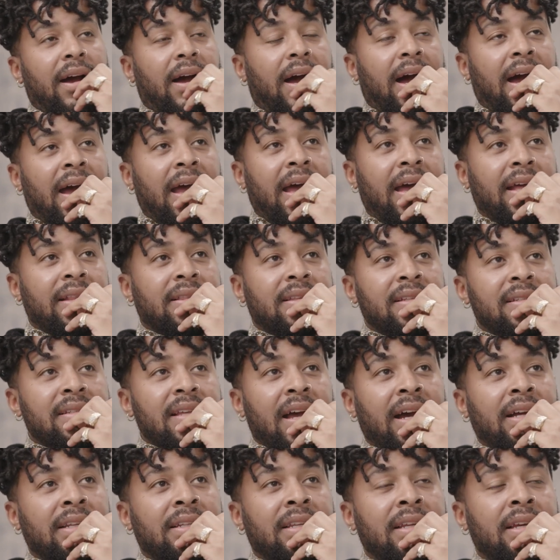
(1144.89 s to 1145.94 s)
I had this
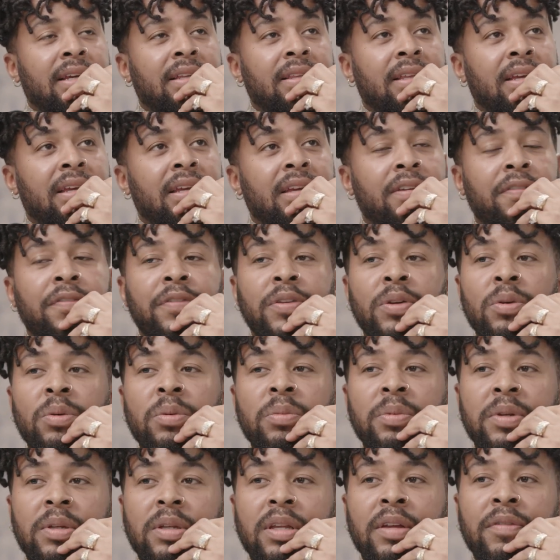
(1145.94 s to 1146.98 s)
idea that if you
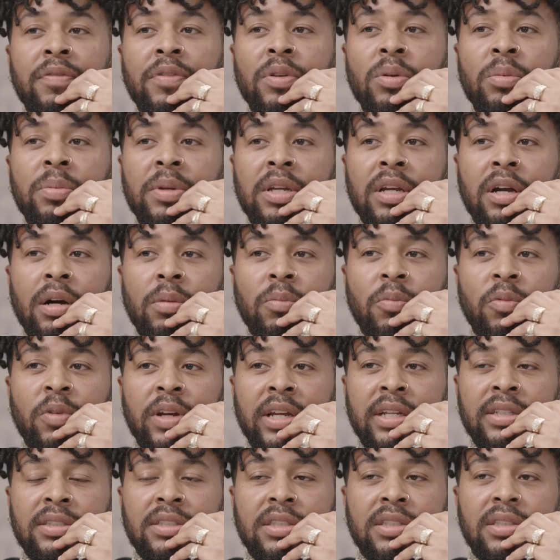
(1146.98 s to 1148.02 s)
become
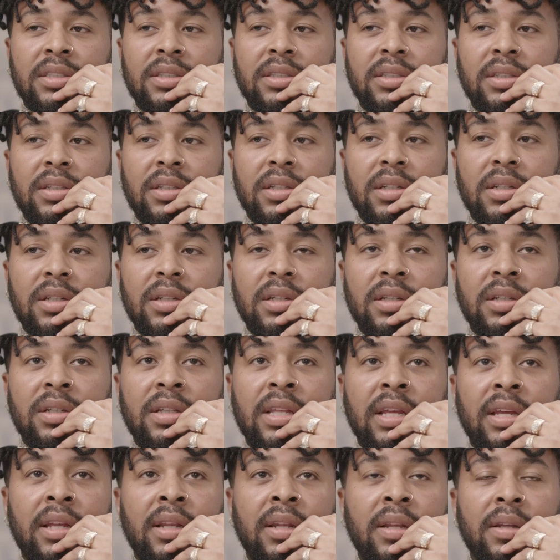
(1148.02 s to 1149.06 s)
rich,
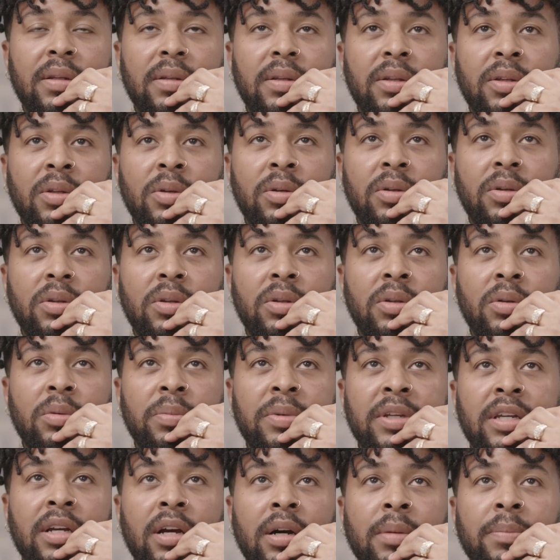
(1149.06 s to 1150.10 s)
then you
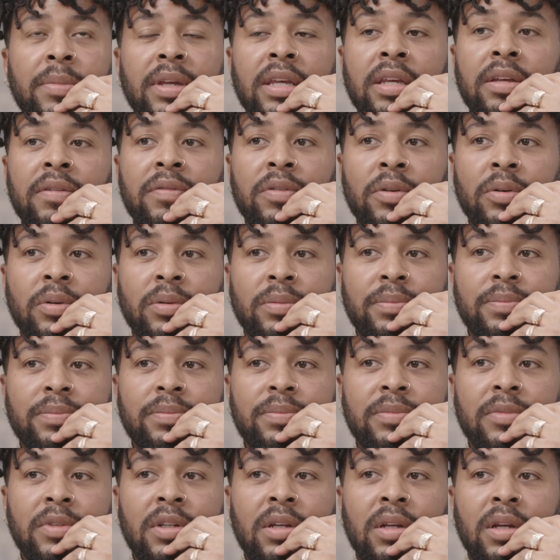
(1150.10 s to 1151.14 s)
become evil,
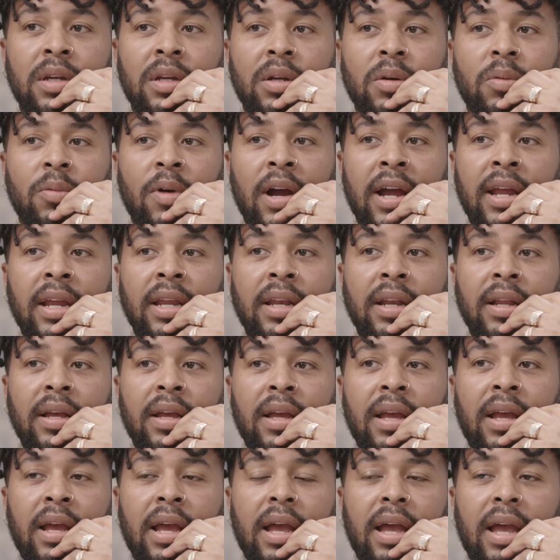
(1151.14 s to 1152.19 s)
right?
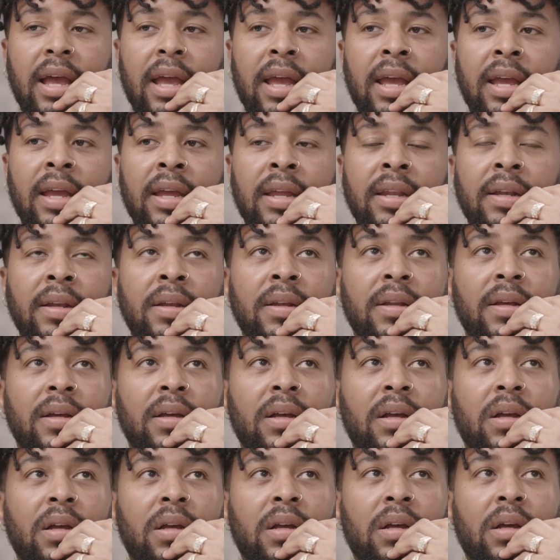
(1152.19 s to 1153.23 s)
Mm-hmm. And
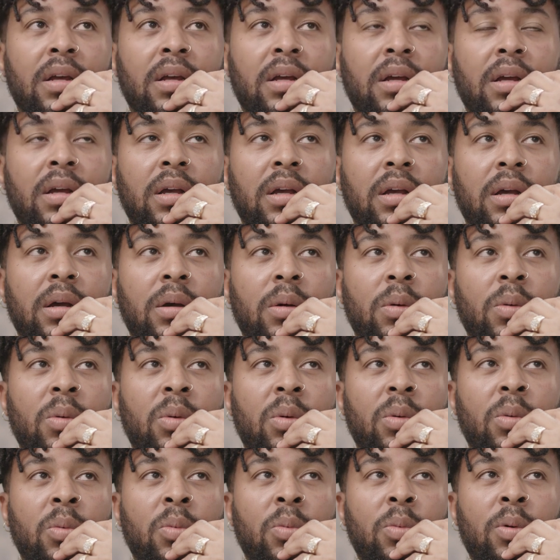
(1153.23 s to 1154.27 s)

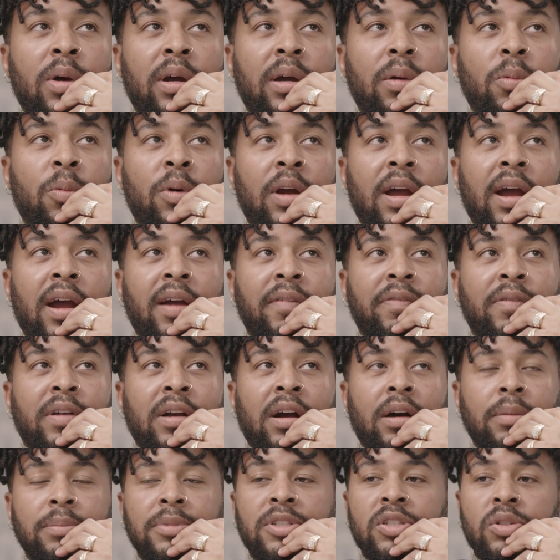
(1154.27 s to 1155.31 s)
where I've
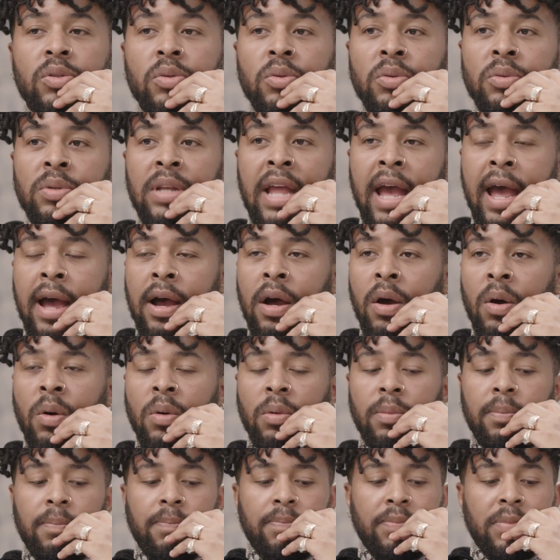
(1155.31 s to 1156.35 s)
come to
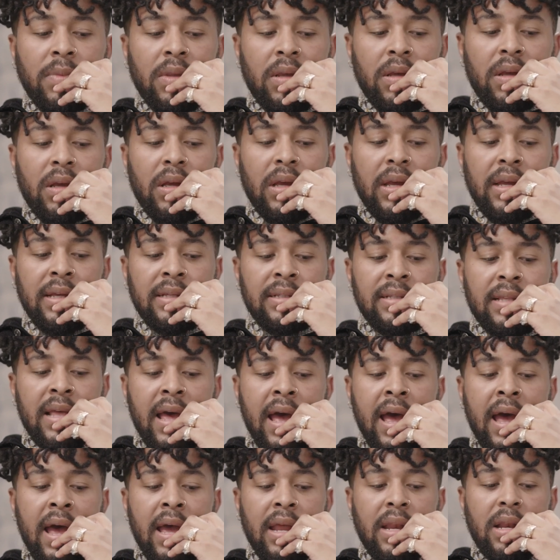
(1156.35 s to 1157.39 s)
now is
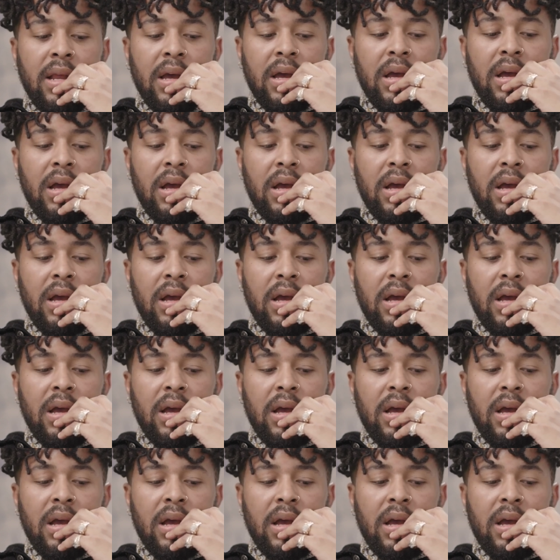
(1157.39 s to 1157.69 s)
that